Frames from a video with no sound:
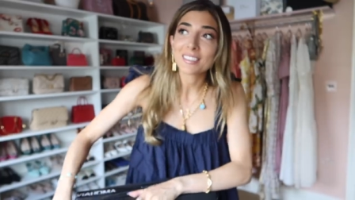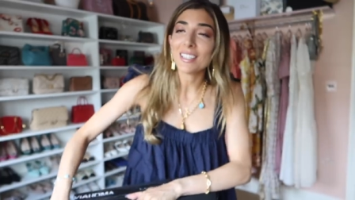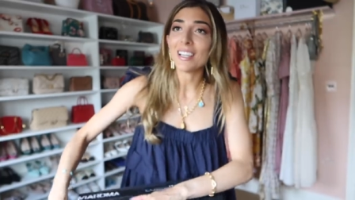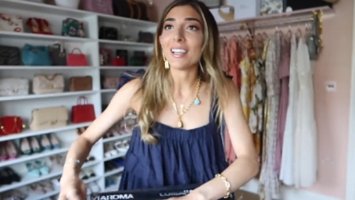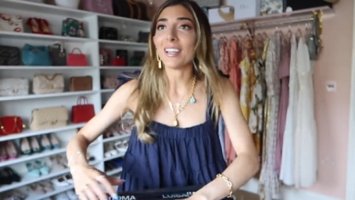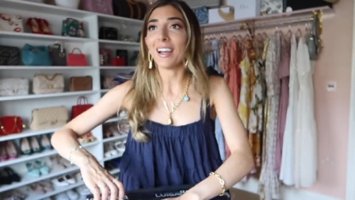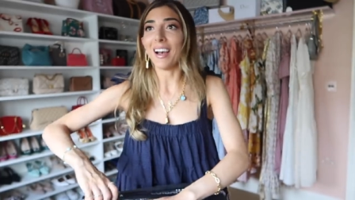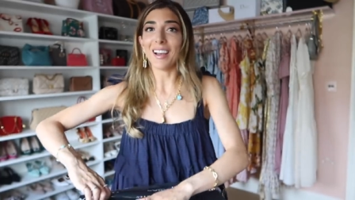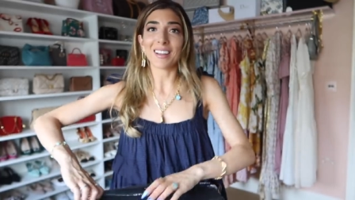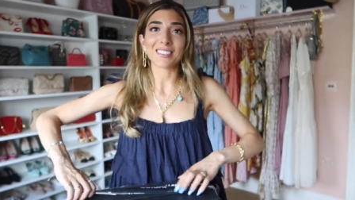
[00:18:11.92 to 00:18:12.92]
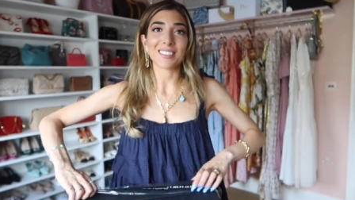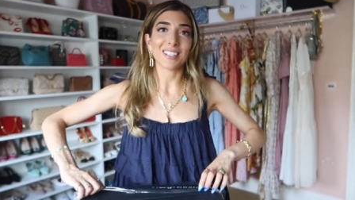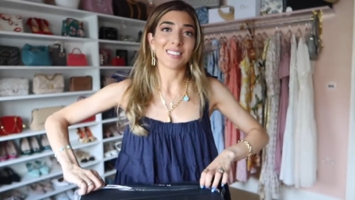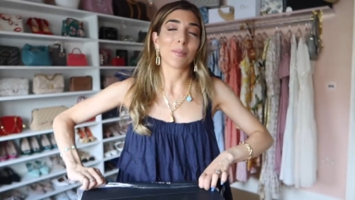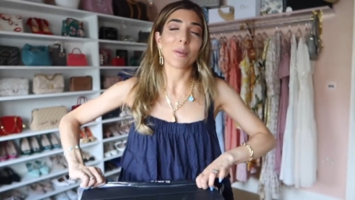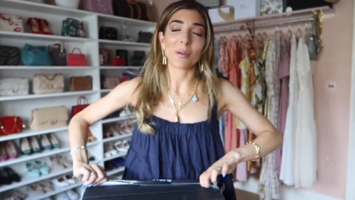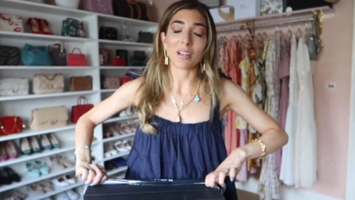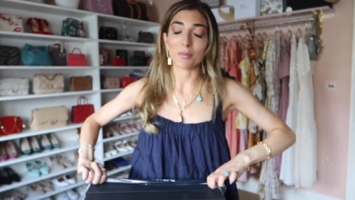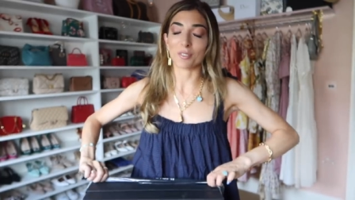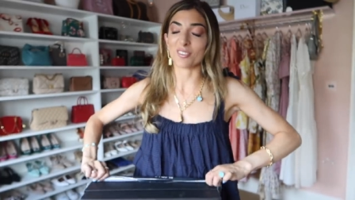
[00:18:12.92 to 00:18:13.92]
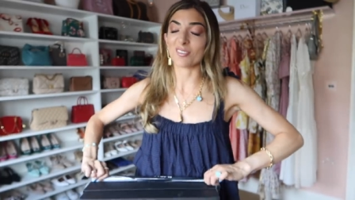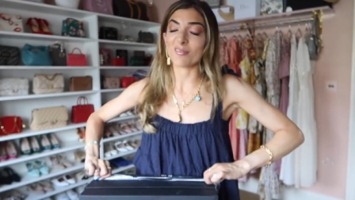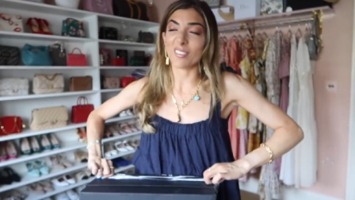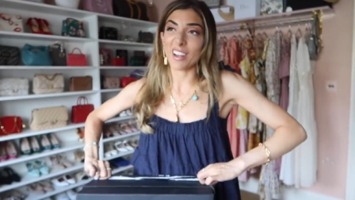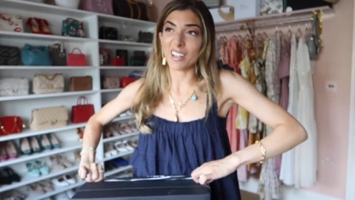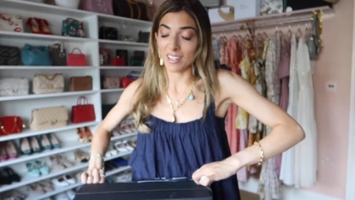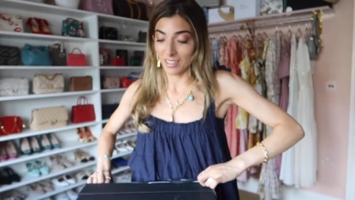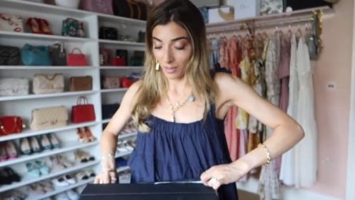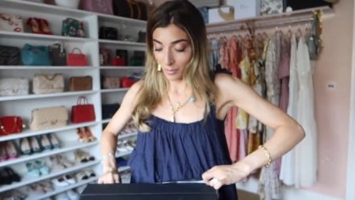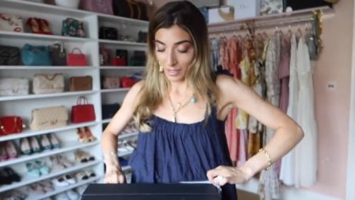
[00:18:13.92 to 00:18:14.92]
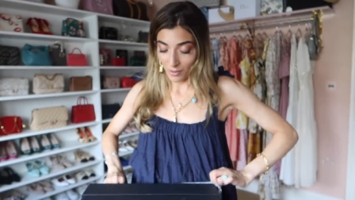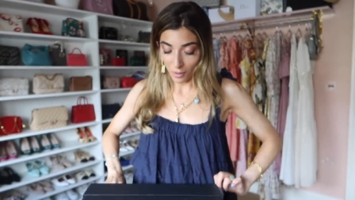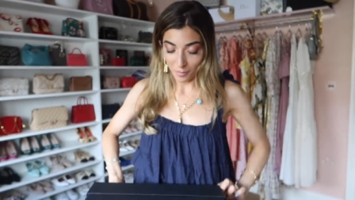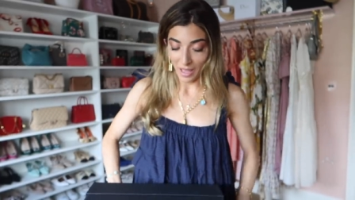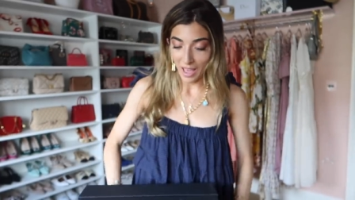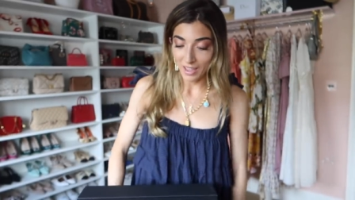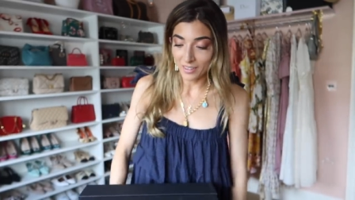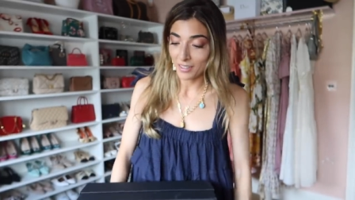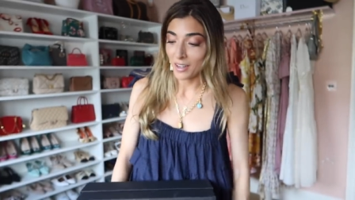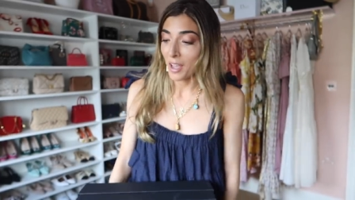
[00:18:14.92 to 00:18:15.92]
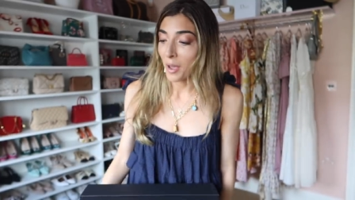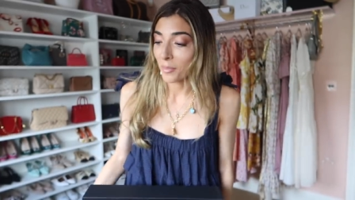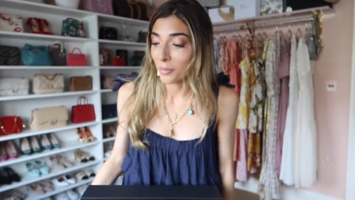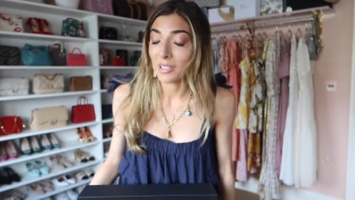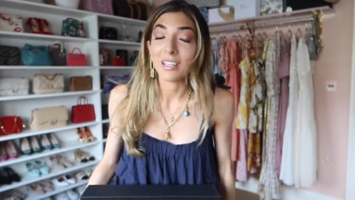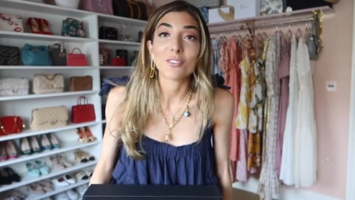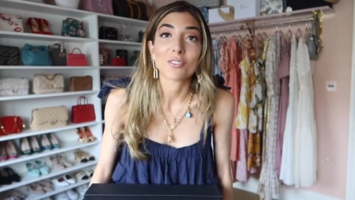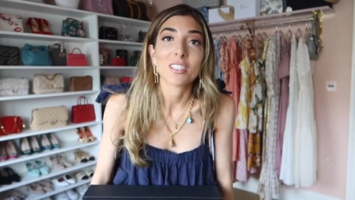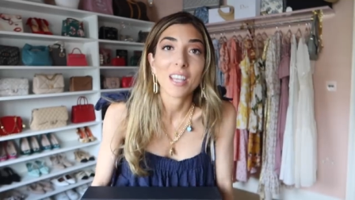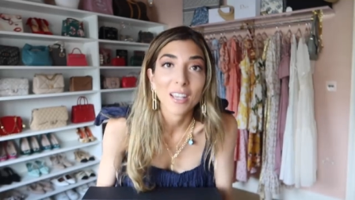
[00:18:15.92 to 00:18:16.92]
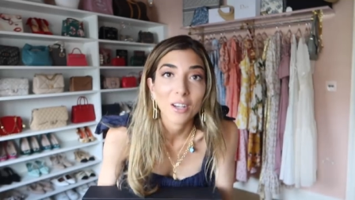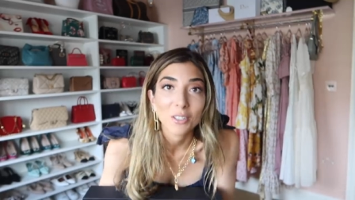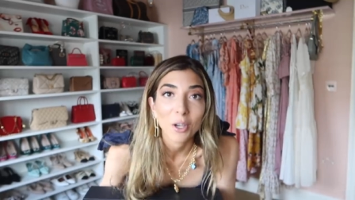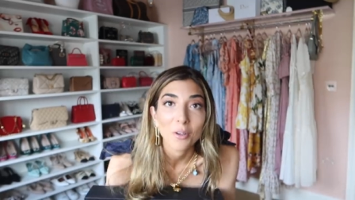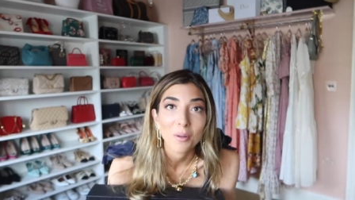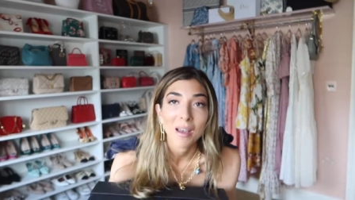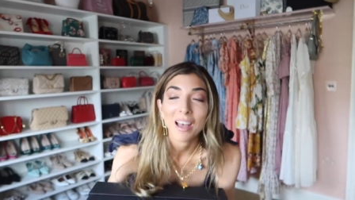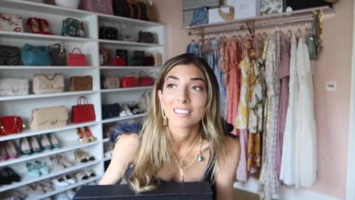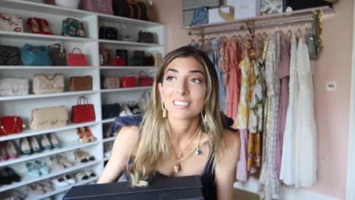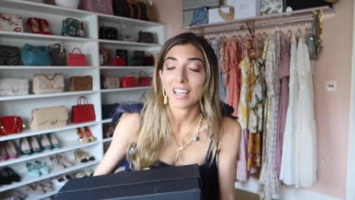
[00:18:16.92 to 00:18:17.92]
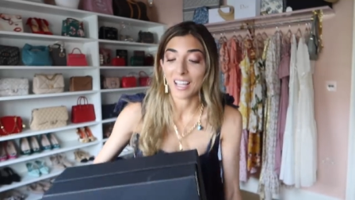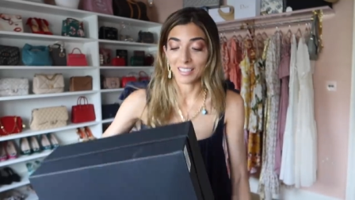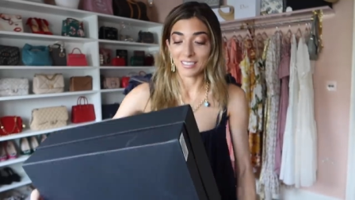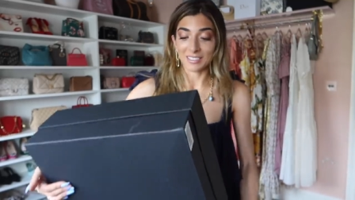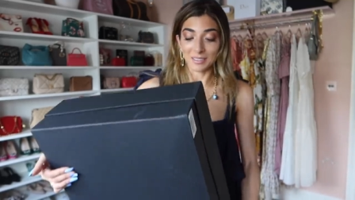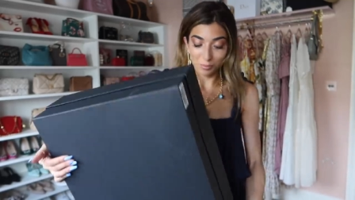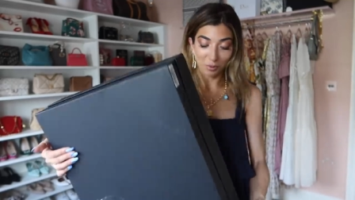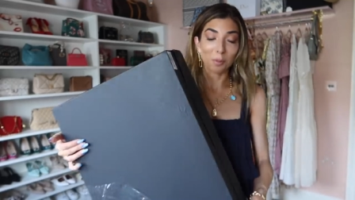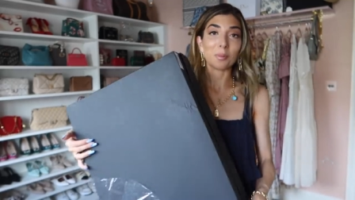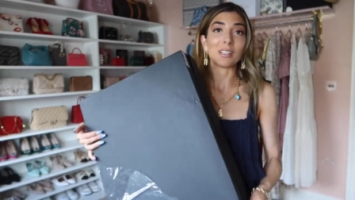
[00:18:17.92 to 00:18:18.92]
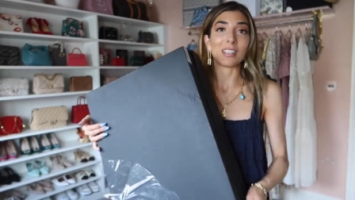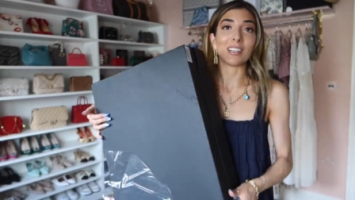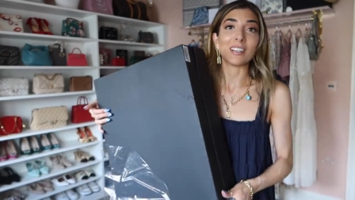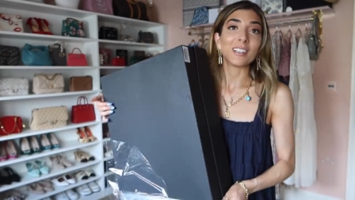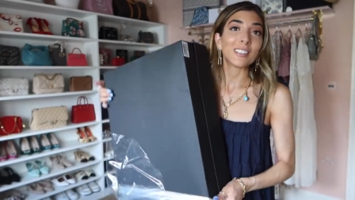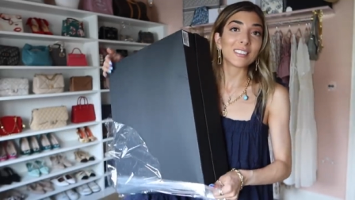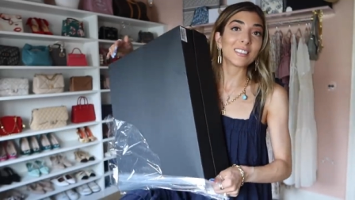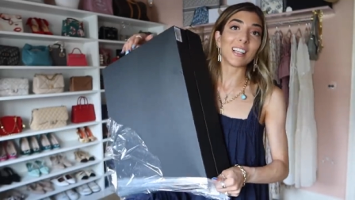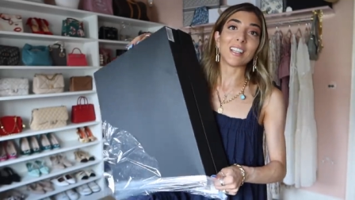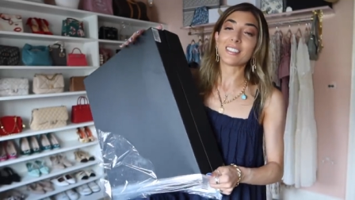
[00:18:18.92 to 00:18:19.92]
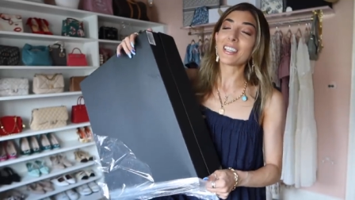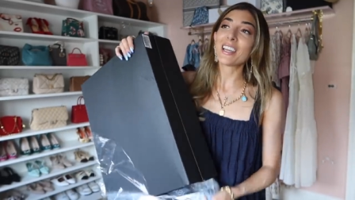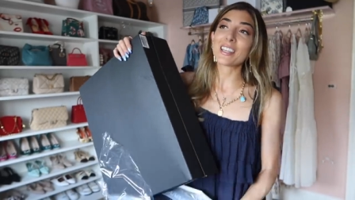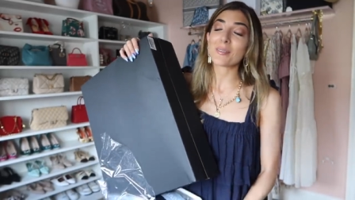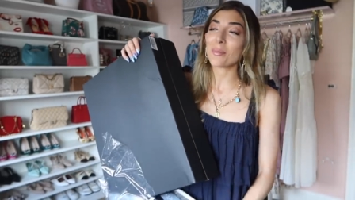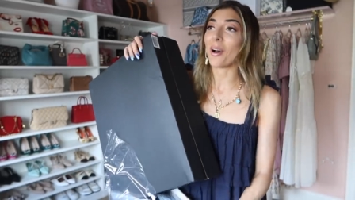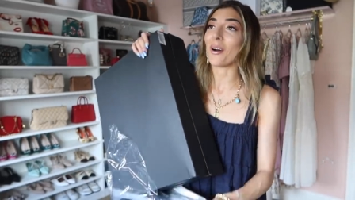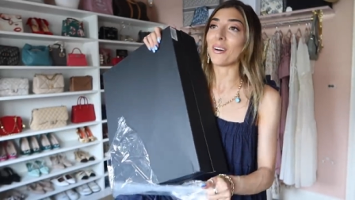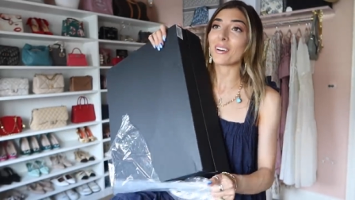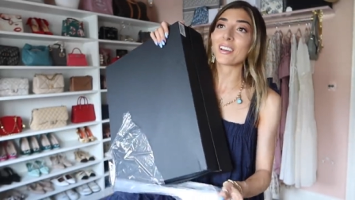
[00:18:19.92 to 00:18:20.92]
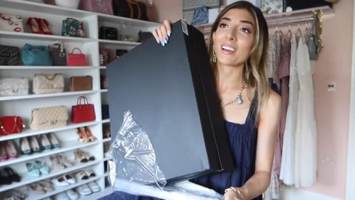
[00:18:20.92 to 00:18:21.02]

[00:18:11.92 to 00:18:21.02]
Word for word: see, because last time I went it was raining a little bit. Not bad, but we literally take our yoga mats and properly sit in the park